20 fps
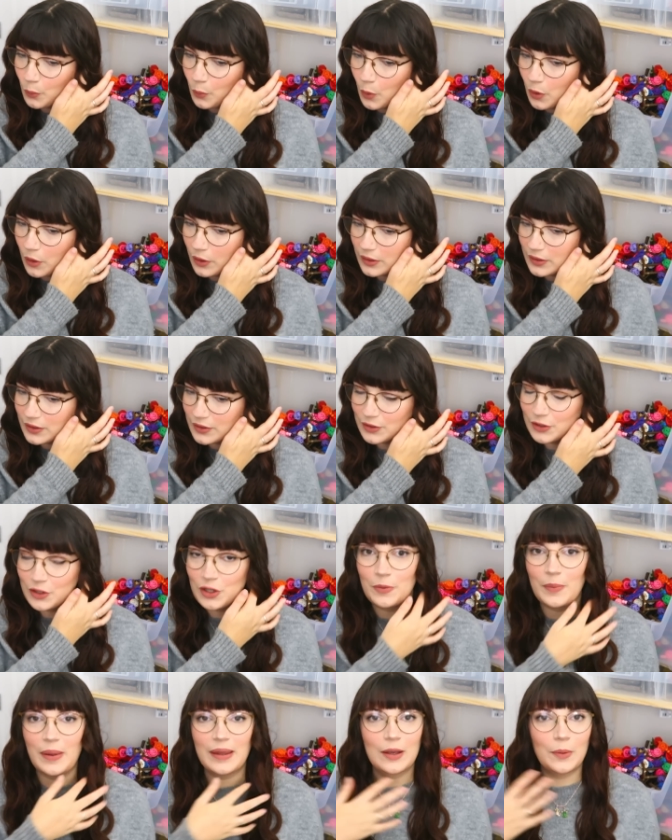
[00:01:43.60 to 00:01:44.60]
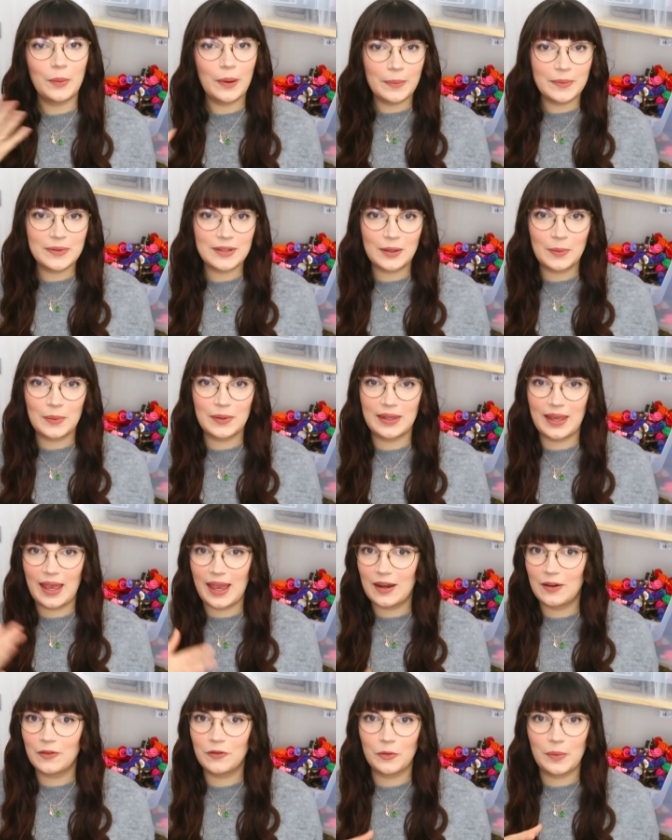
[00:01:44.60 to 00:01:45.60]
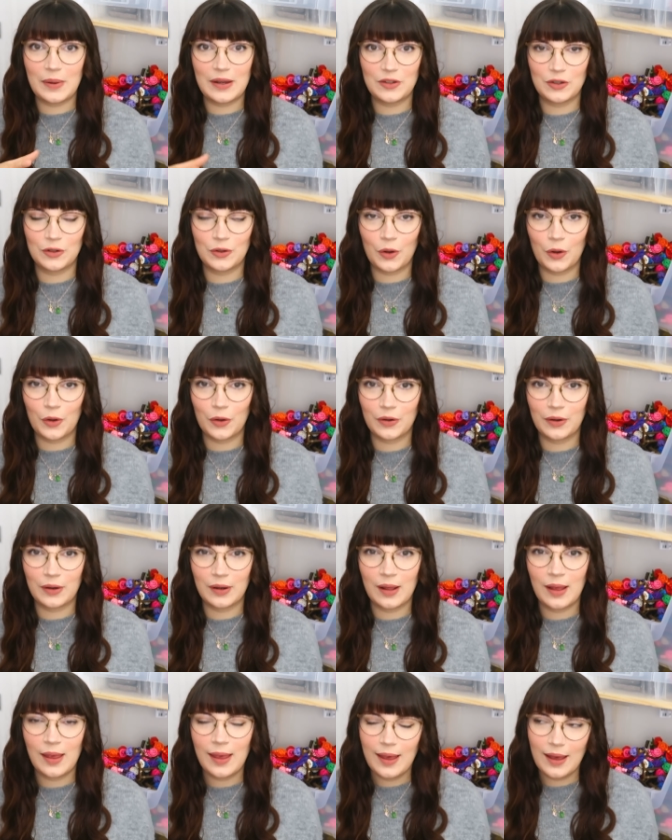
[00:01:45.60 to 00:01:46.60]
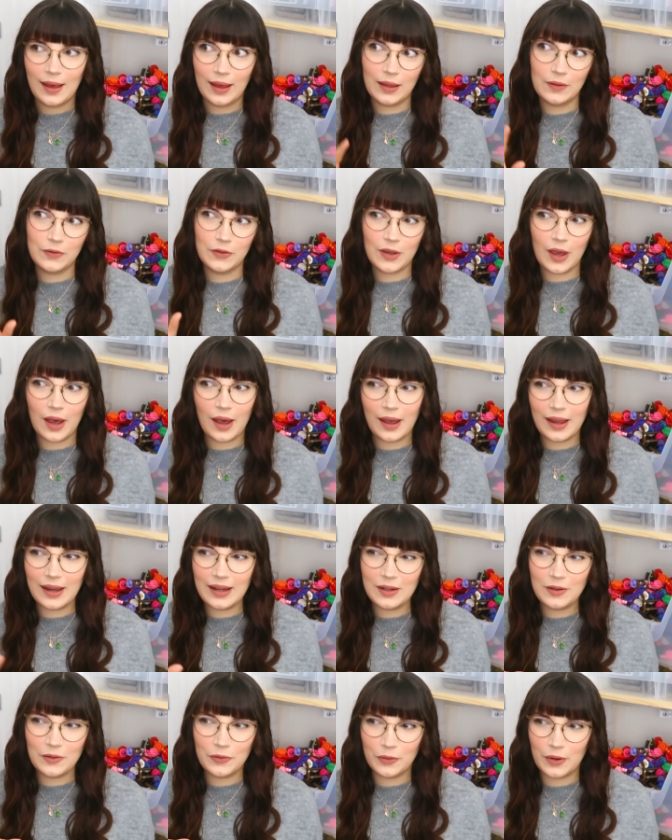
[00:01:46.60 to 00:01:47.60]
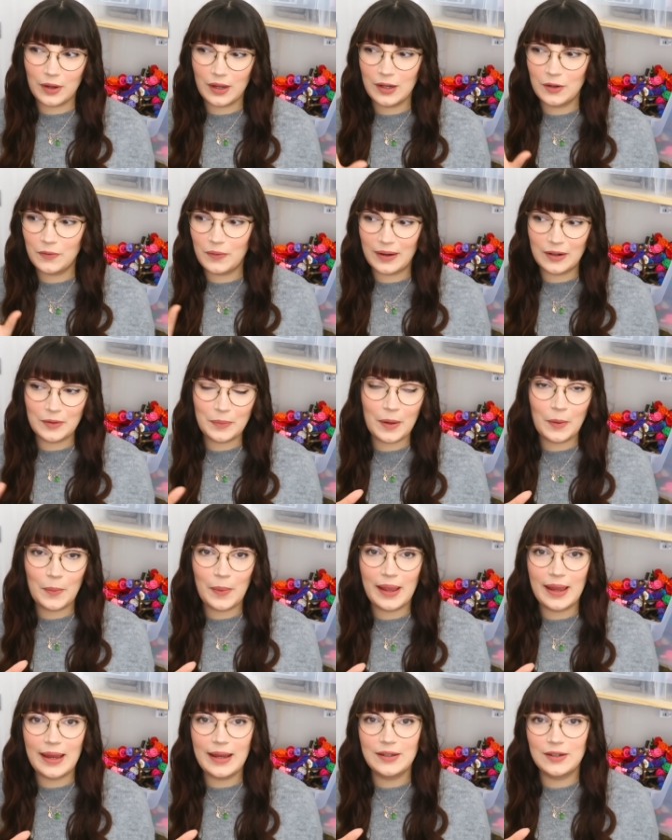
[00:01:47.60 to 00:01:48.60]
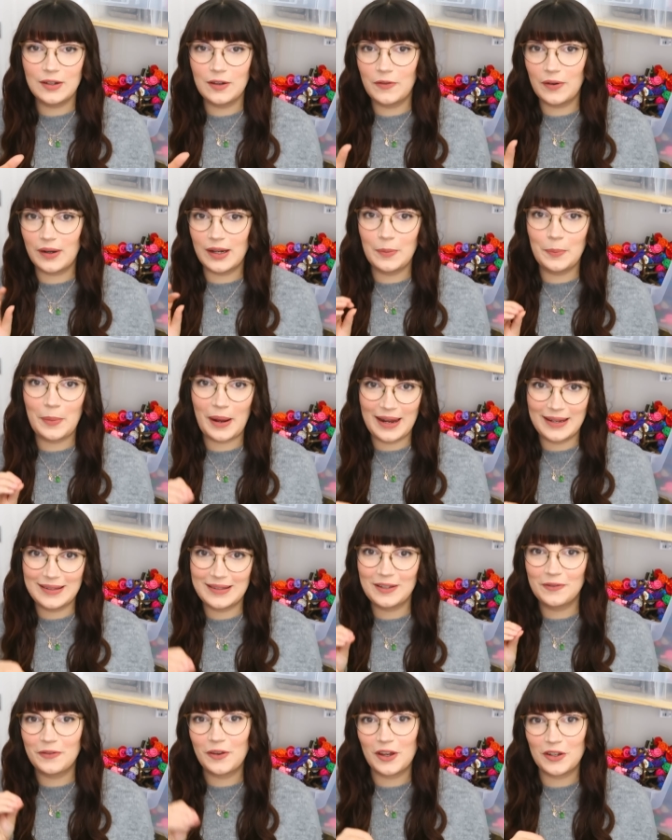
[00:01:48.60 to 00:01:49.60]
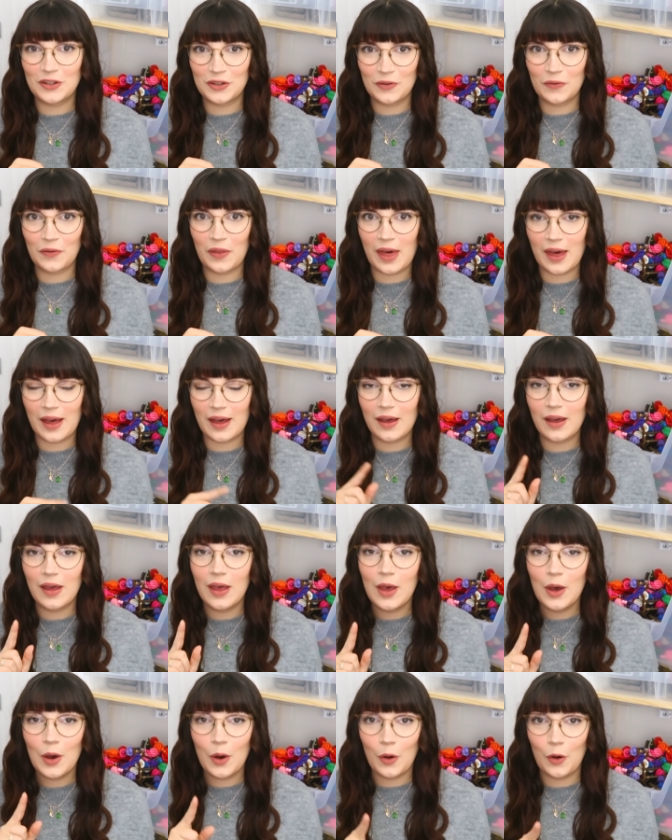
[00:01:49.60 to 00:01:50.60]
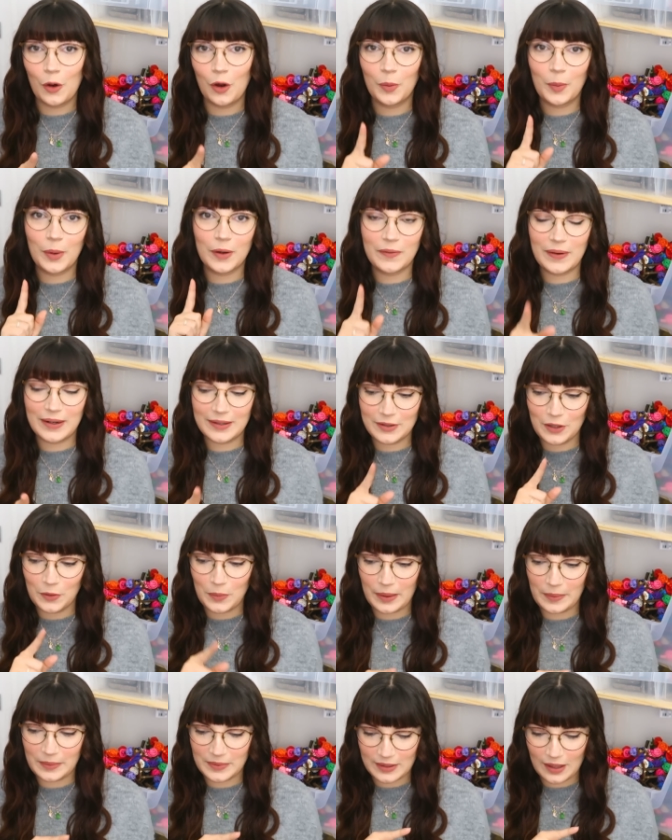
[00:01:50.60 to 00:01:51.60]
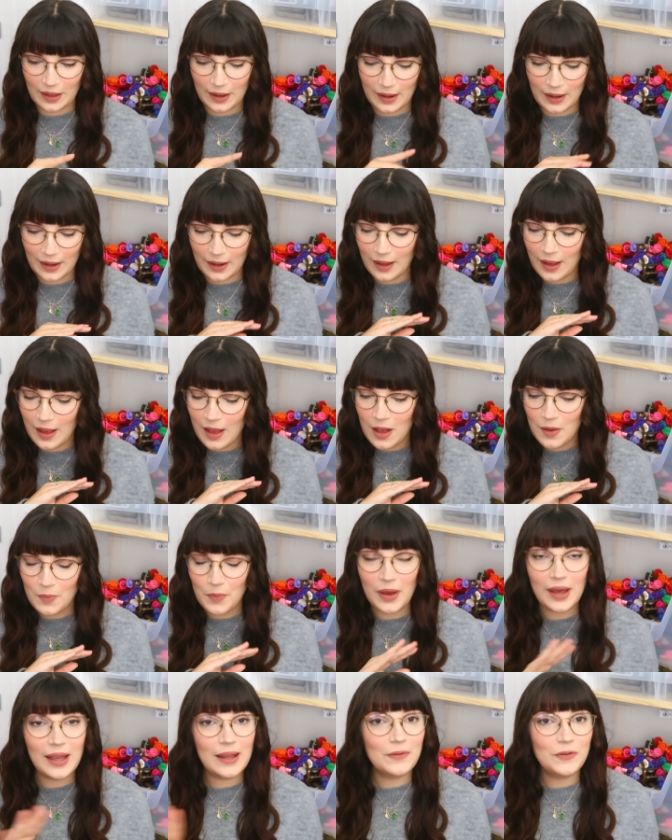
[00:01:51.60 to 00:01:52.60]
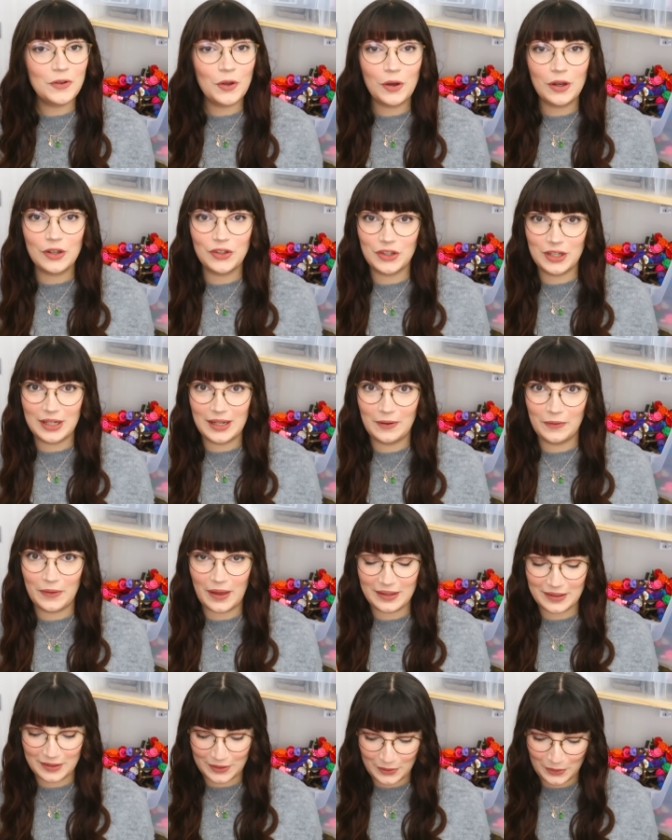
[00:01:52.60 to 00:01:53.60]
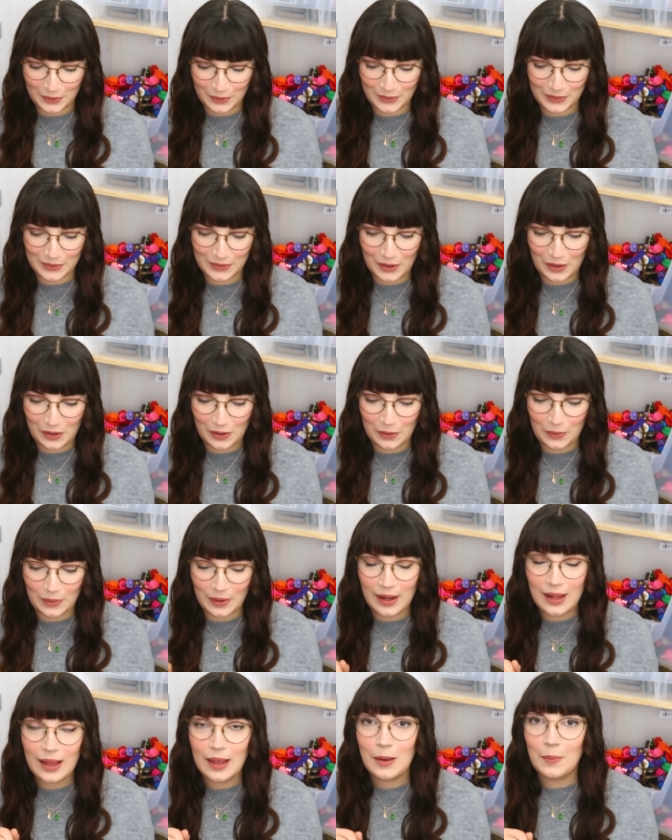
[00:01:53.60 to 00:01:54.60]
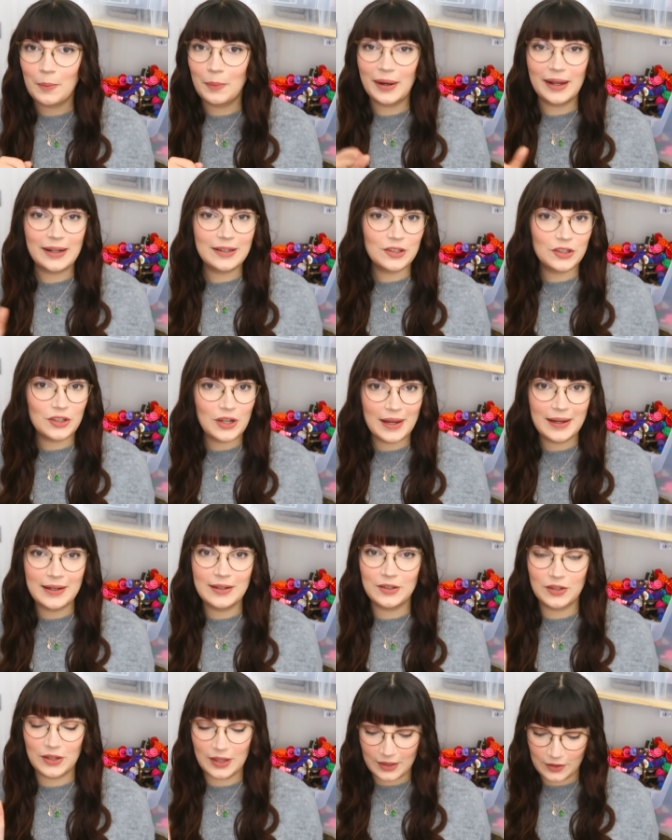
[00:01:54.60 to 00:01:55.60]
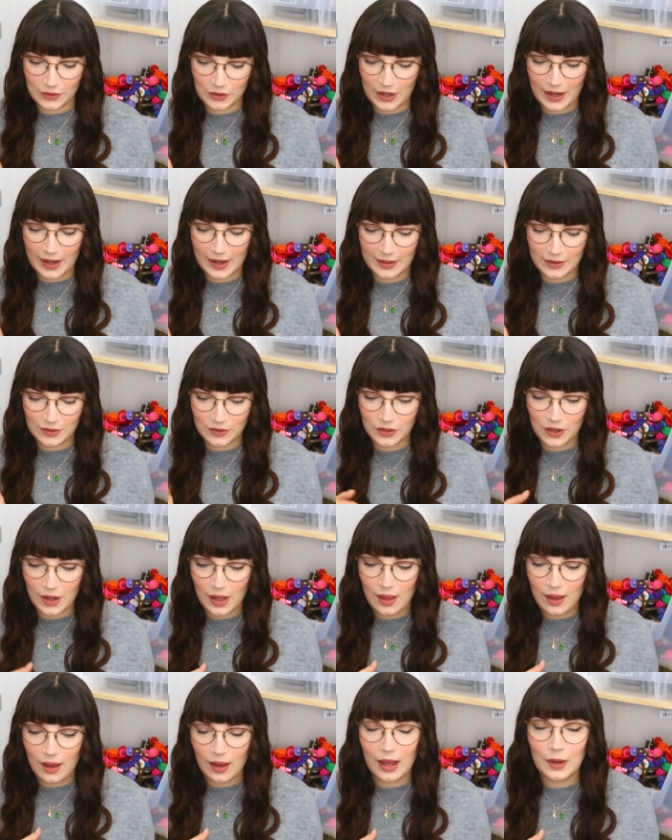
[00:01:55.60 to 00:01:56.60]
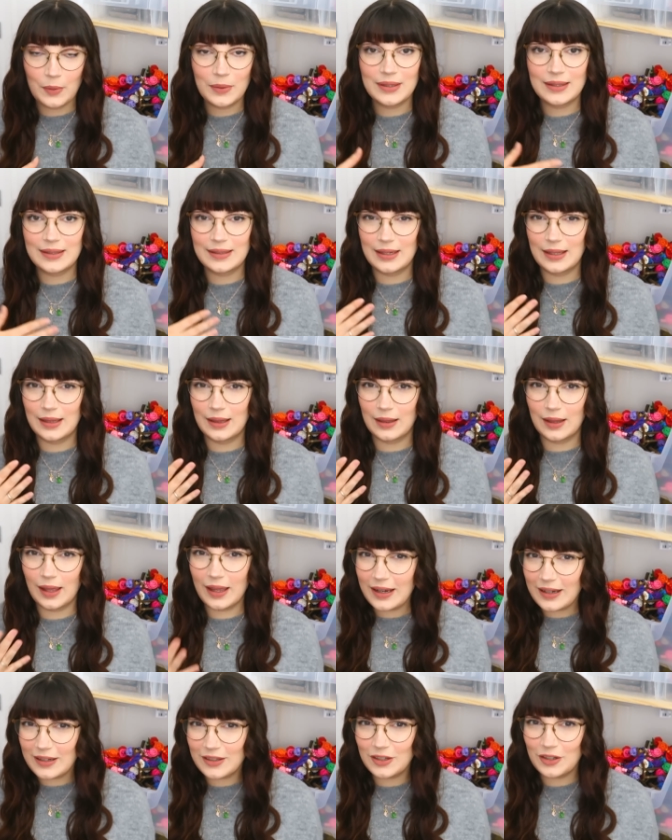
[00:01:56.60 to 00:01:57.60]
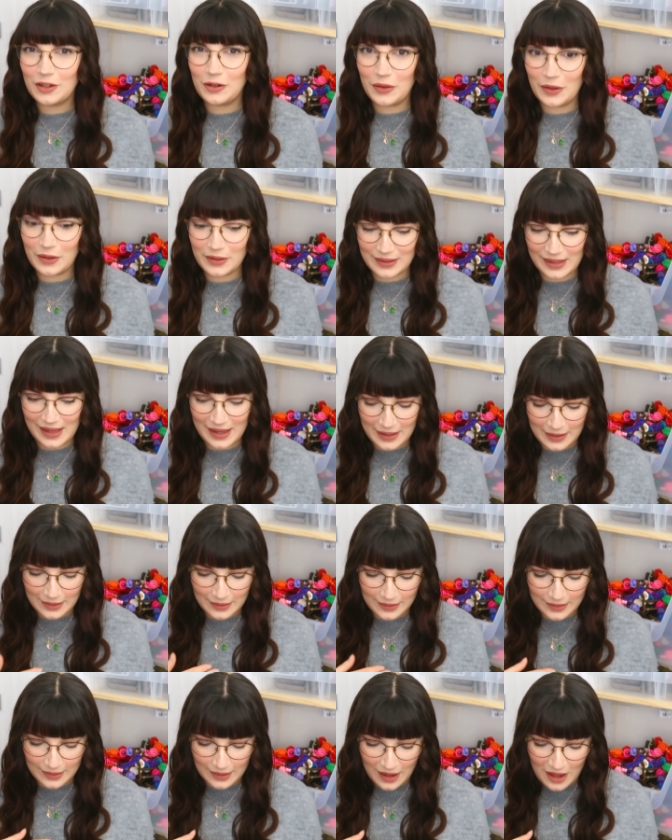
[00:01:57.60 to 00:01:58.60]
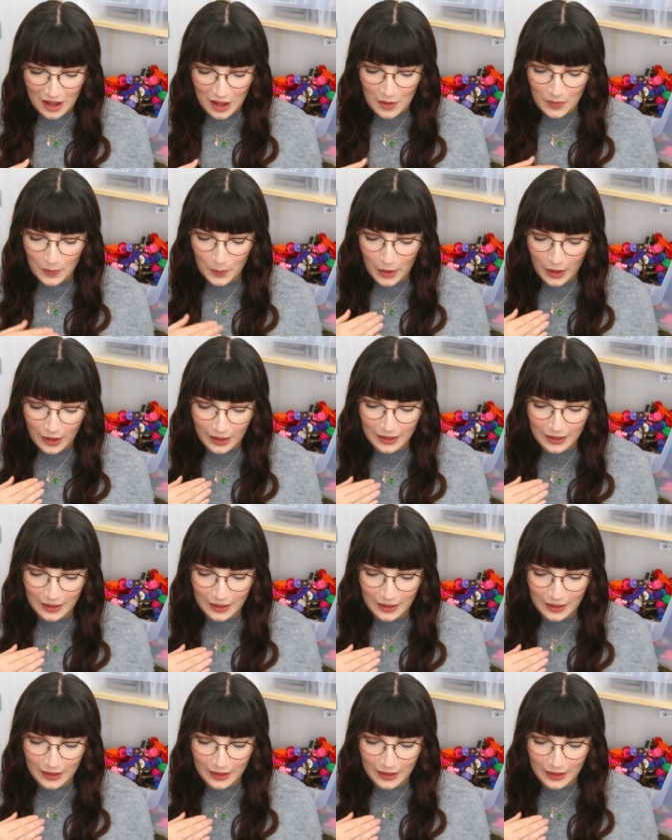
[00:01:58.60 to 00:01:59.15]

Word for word: was to make a website with care information on. I kind of, in a roundabout way, did a very basic version of that on my rescue website. I have not achieved that at all, so plans change, things change. I would still like to do those things, but